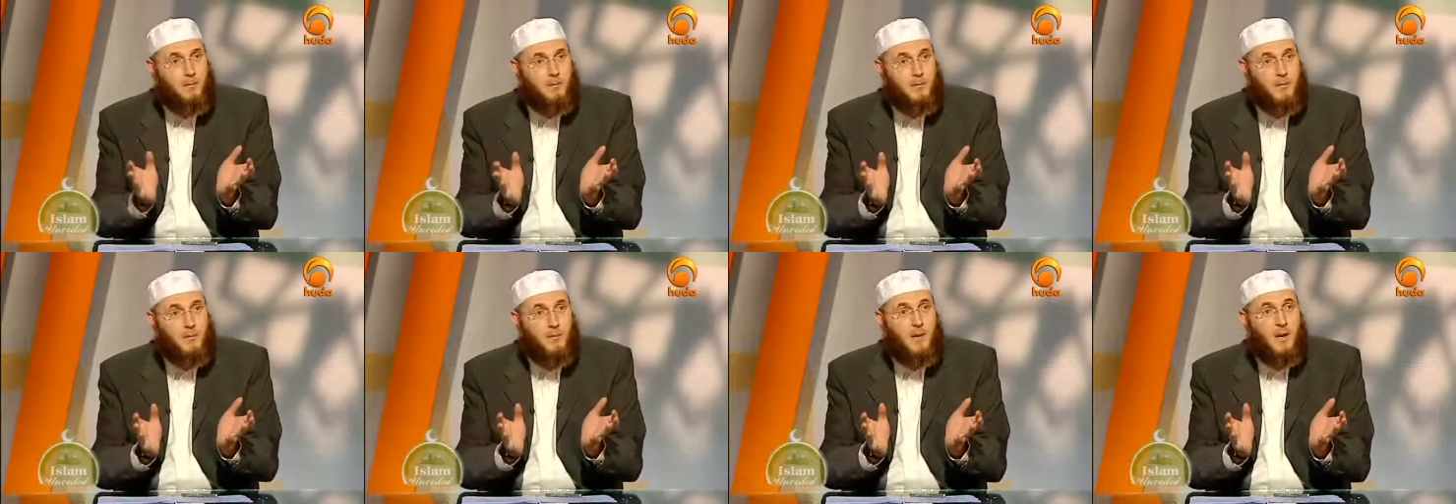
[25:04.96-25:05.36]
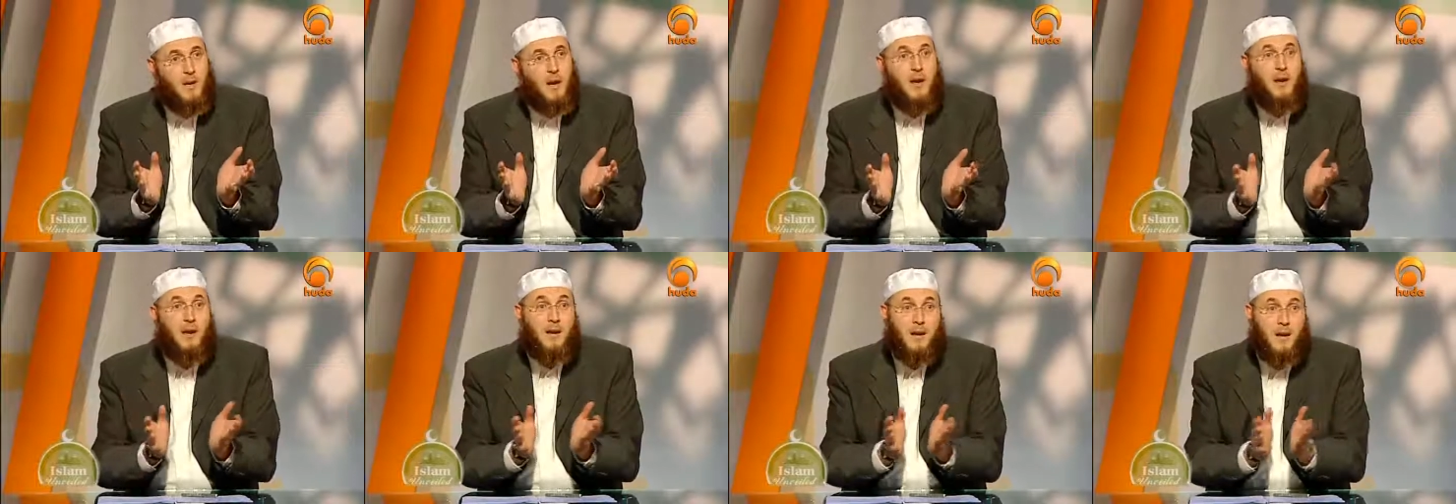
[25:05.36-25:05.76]
episode,
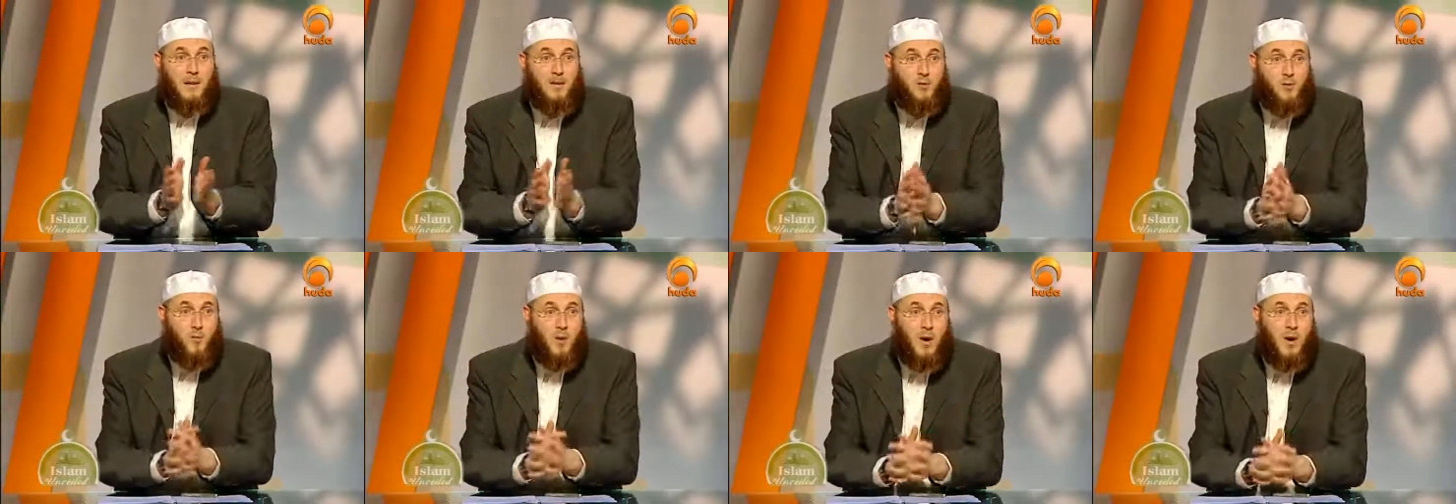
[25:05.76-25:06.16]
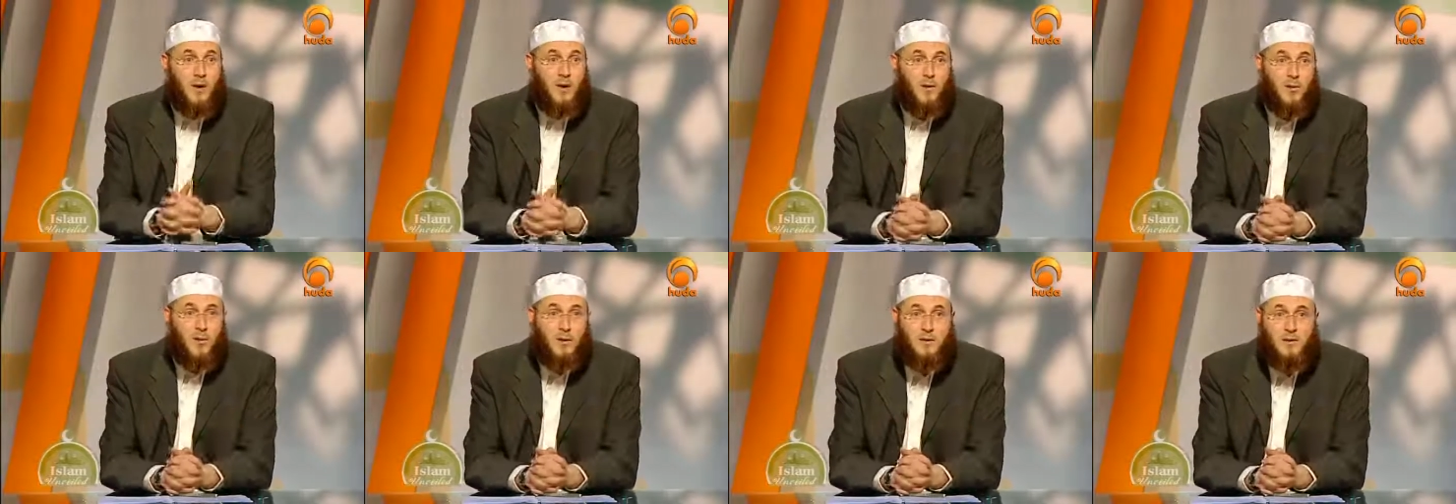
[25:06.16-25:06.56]
and that's
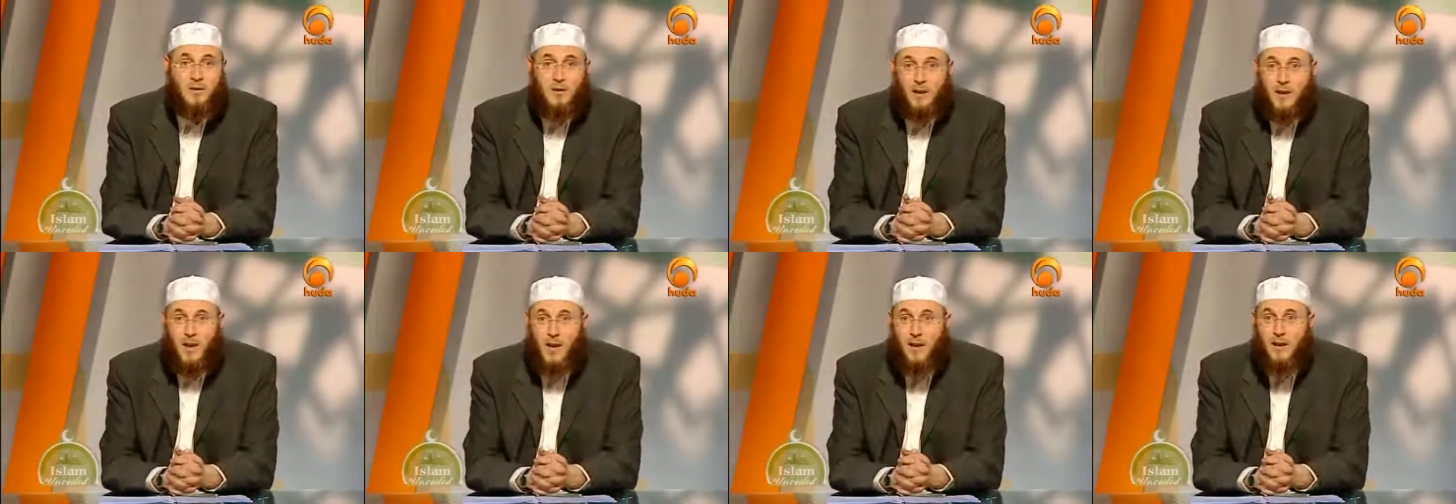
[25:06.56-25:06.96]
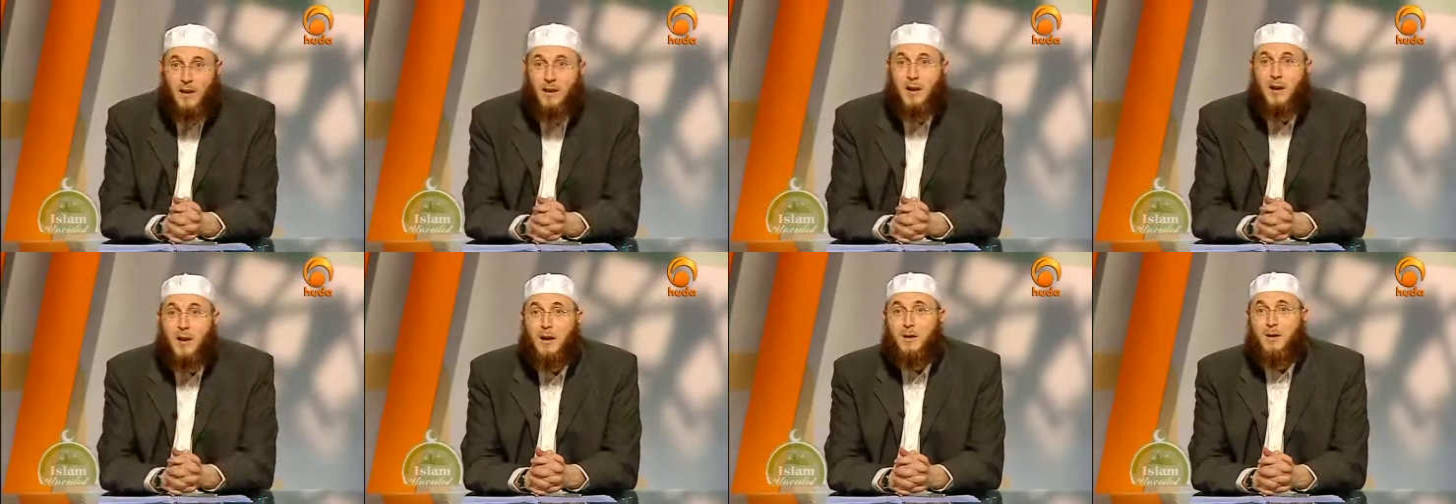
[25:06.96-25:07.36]
why, once again,